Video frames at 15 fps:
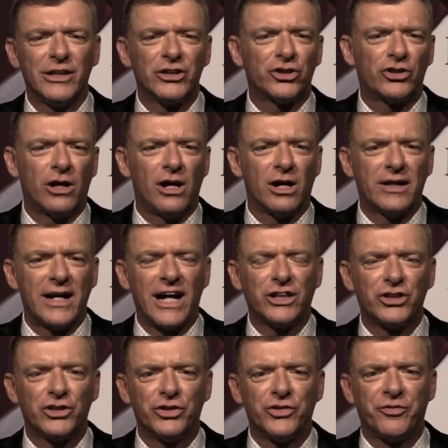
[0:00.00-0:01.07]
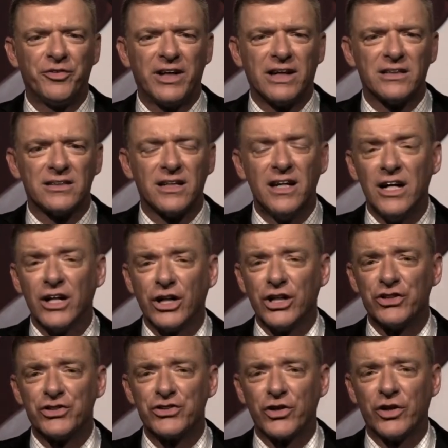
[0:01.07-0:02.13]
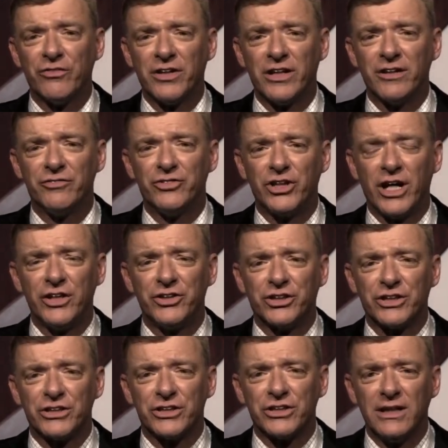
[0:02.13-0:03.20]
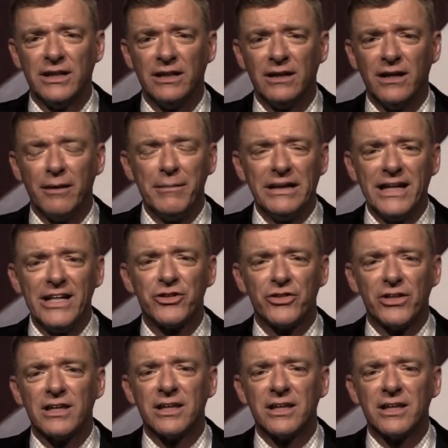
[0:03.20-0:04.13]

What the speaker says: strong national defense, conservative judges. I mean, these are the